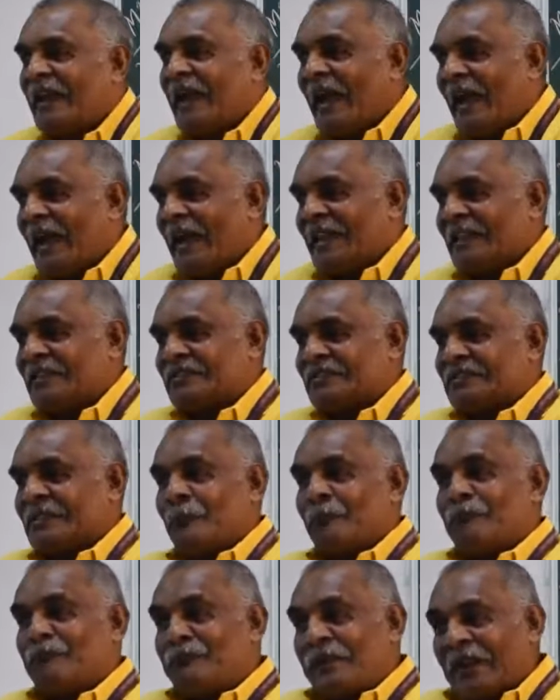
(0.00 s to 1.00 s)
as
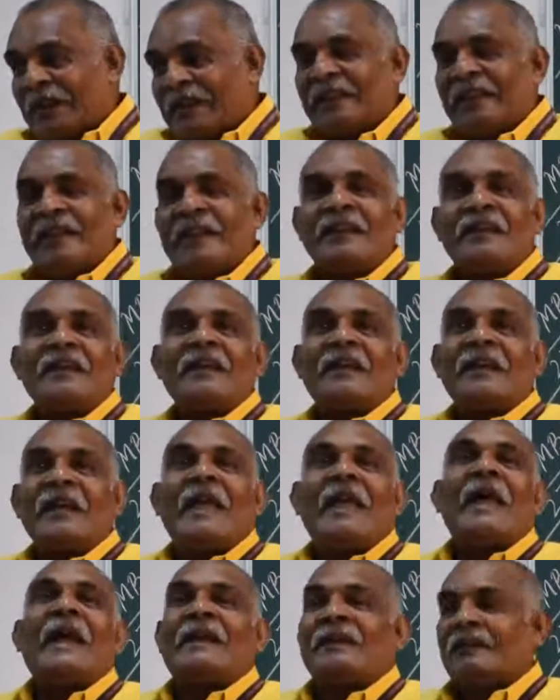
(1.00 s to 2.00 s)
the beginning
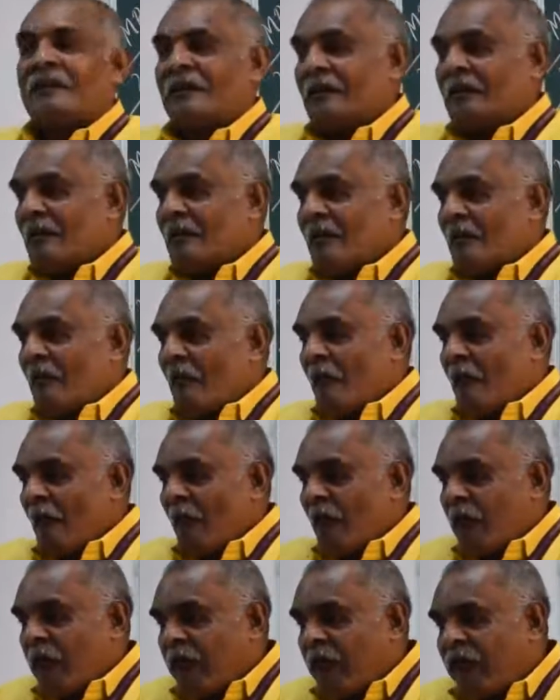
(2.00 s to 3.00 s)
and
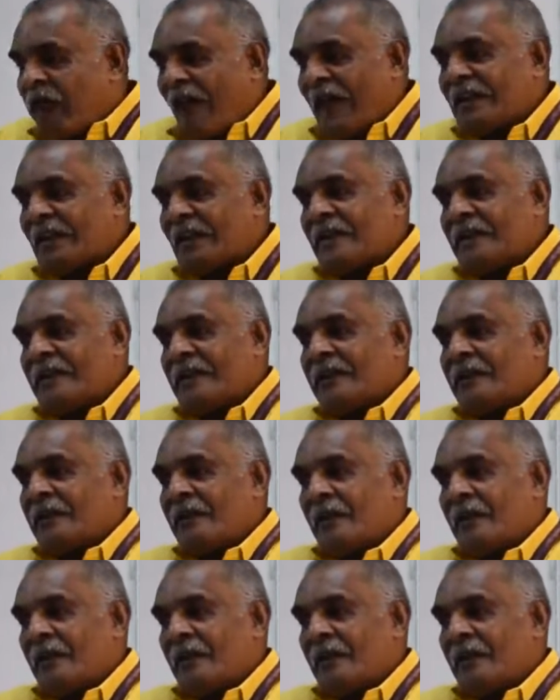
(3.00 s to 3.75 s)
finally,